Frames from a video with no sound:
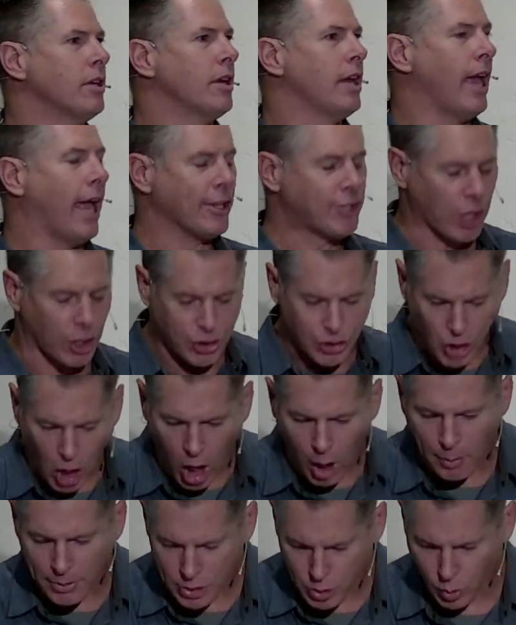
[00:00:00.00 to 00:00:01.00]
It's our
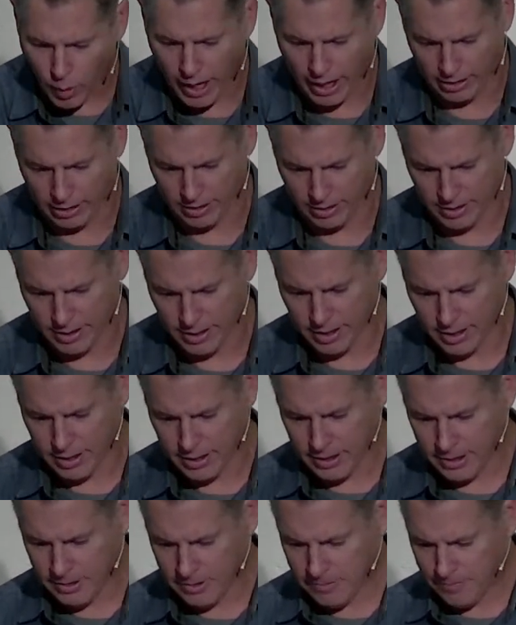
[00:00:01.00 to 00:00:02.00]
psalm as well.
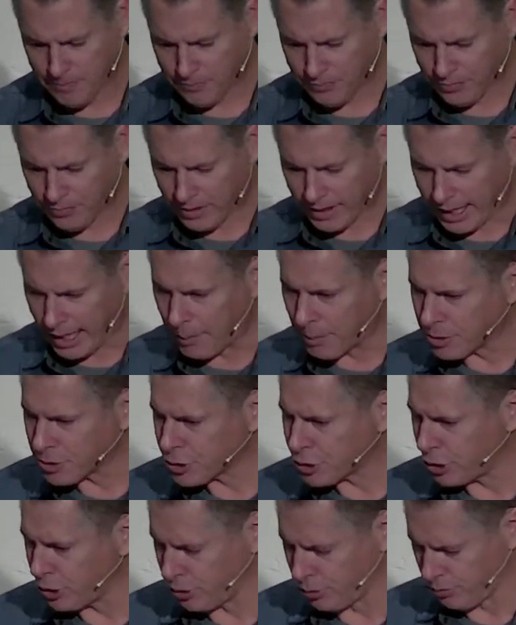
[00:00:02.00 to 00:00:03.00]
Hebrews
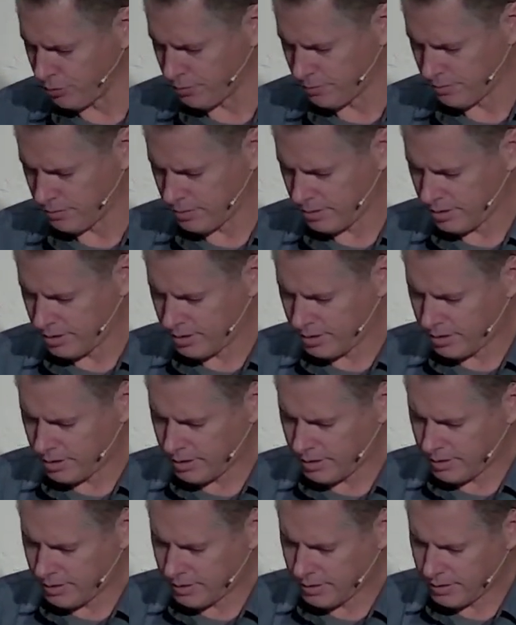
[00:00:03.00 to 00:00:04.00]
2,
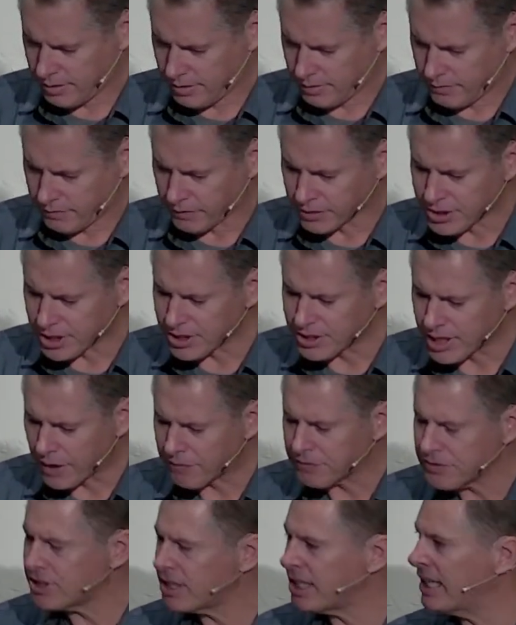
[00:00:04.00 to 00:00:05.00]
verses
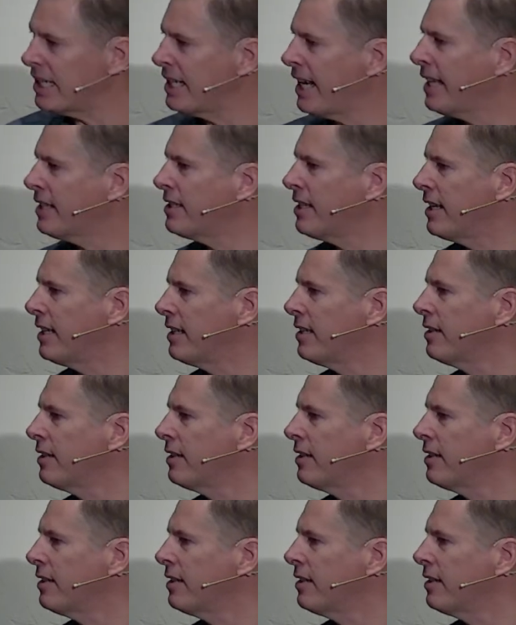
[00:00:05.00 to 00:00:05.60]
17 and 18.